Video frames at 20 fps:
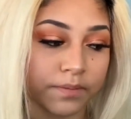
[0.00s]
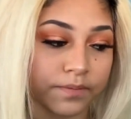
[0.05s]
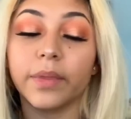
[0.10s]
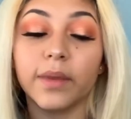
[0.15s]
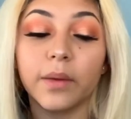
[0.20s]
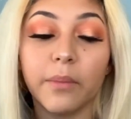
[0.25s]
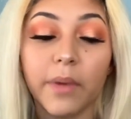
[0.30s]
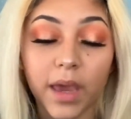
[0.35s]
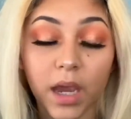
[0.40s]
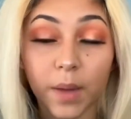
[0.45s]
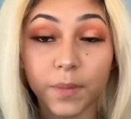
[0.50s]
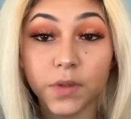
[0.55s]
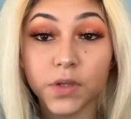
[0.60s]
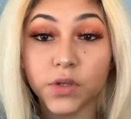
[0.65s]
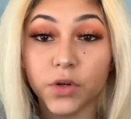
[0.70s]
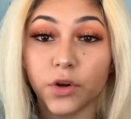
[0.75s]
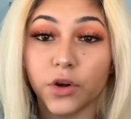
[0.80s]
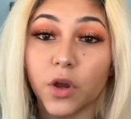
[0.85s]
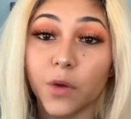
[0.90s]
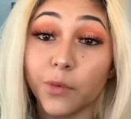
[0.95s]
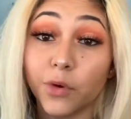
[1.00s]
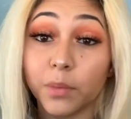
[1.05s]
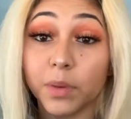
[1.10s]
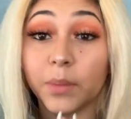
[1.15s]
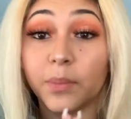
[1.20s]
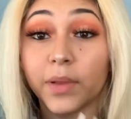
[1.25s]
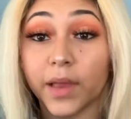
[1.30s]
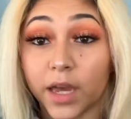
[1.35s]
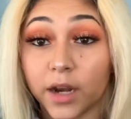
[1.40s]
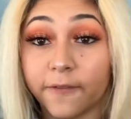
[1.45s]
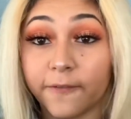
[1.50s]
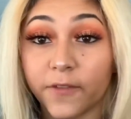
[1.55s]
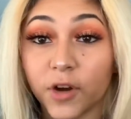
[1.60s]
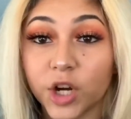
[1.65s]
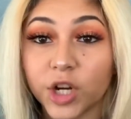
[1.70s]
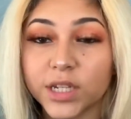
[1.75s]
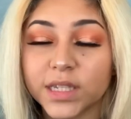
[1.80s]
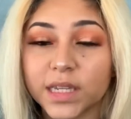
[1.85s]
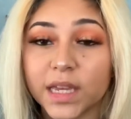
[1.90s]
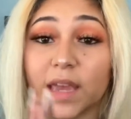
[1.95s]
The makeup tutorial will be played
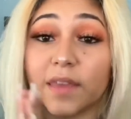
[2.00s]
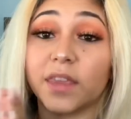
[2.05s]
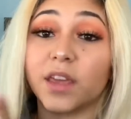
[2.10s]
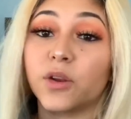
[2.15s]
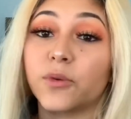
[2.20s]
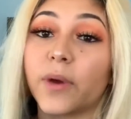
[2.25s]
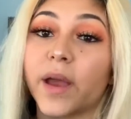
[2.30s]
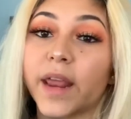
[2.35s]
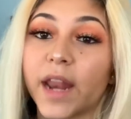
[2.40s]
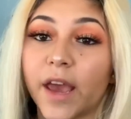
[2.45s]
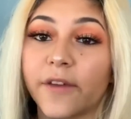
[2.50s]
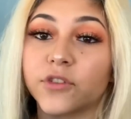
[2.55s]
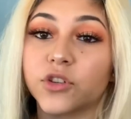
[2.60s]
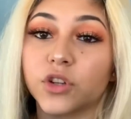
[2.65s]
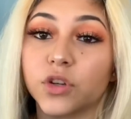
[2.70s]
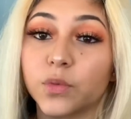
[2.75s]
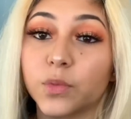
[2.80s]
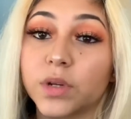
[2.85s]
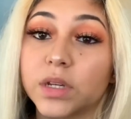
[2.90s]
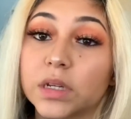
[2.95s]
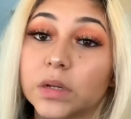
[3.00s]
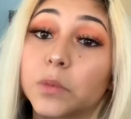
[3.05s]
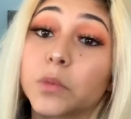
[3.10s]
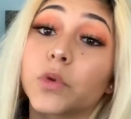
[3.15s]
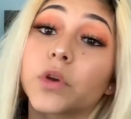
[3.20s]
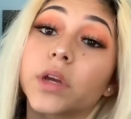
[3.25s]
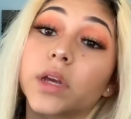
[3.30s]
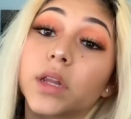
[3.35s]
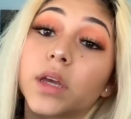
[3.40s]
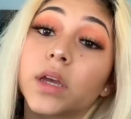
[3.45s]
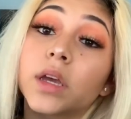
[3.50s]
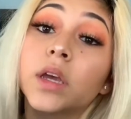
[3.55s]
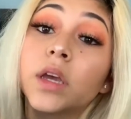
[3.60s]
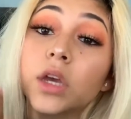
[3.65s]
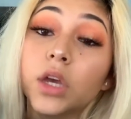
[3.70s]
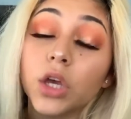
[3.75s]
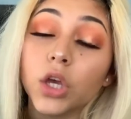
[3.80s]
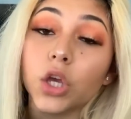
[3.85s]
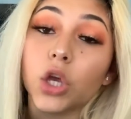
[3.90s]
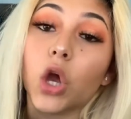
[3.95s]
first, and then right after we're gonna
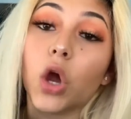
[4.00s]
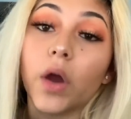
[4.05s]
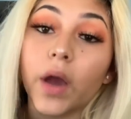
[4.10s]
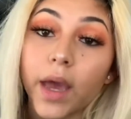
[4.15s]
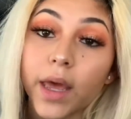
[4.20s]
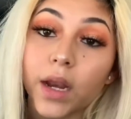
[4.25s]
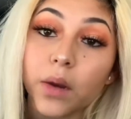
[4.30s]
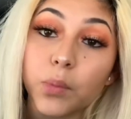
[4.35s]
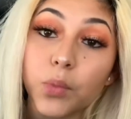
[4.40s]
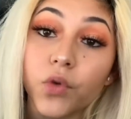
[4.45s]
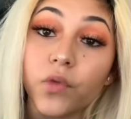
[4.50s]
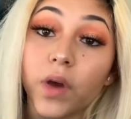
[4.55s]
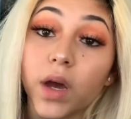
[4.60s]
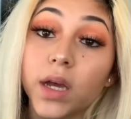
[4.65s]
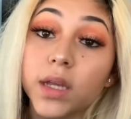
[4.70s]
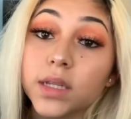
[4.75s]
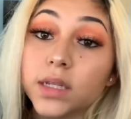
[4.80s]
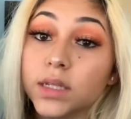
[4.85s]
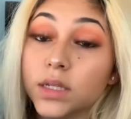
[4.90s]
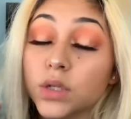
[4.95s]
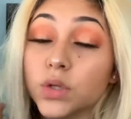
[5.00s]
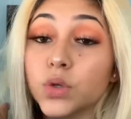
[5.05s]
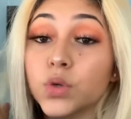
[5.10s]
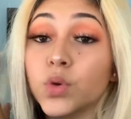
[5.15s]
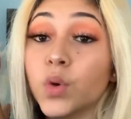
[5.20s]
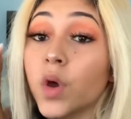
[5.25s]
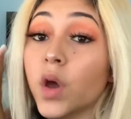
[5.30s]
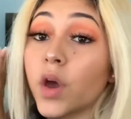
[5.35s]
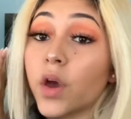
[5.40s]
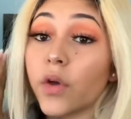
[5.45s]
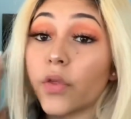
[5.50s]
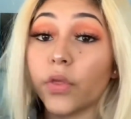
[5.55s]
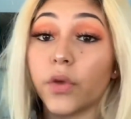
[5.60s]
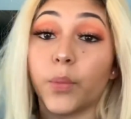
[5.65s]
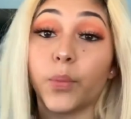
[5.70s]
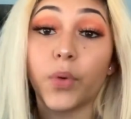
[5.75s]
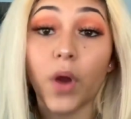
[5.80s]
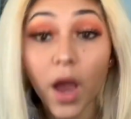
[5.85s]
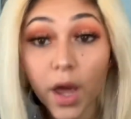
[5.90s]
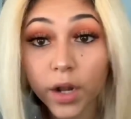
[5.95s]
go ahead and move on to the
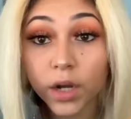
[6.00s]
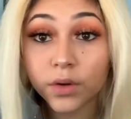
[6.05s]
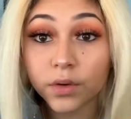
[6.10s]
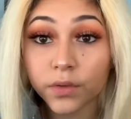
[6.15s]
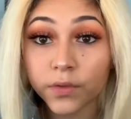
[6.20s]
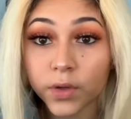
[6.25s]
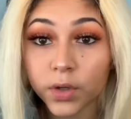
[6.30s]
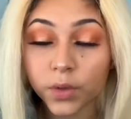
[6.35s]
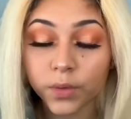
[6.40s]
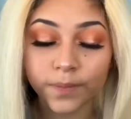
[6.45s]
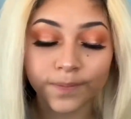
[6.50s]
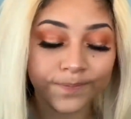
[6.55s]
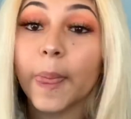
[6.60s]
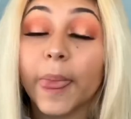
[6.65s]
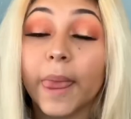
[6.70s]
product review.